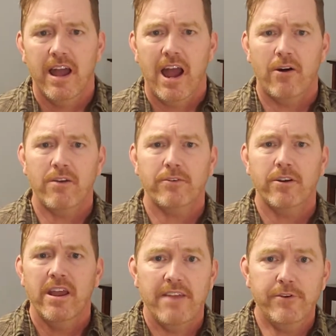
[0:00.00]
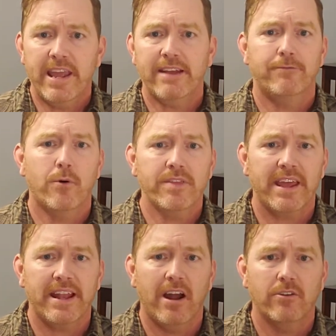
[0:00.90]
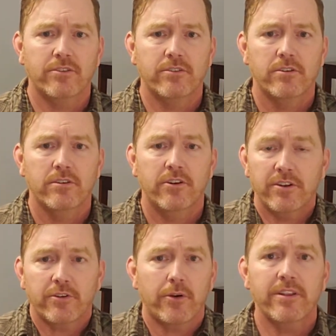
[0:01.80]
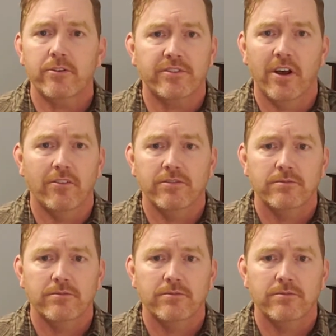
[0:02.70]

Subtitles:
However, if you can't afford that house, you're just hurting yourself.